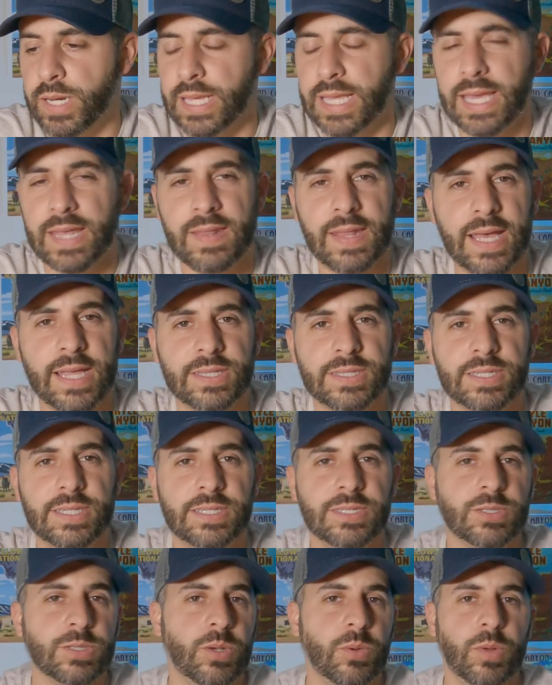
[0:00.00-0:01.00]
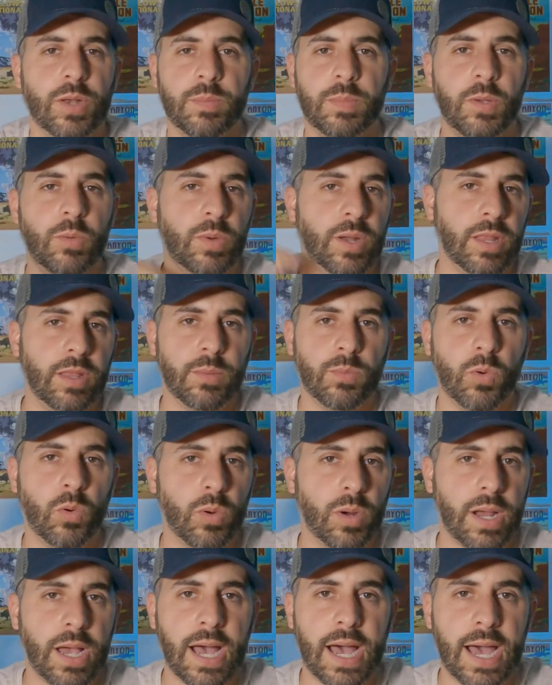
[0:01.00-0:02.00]
Again, that is going to be one of the
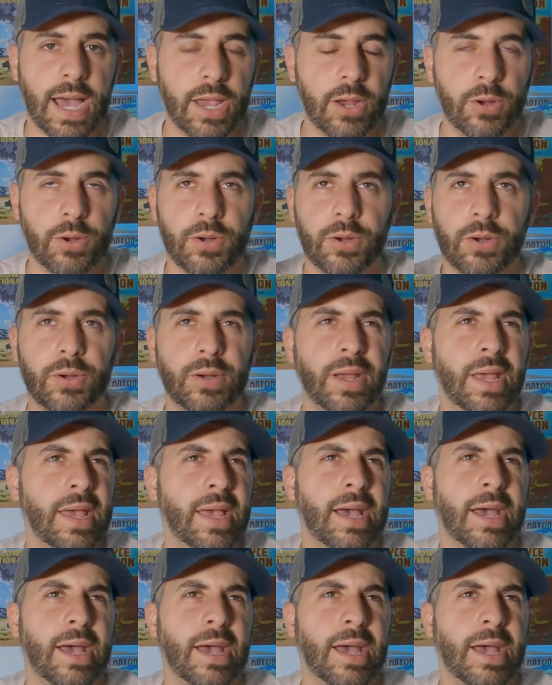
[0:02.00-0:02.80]
more higher,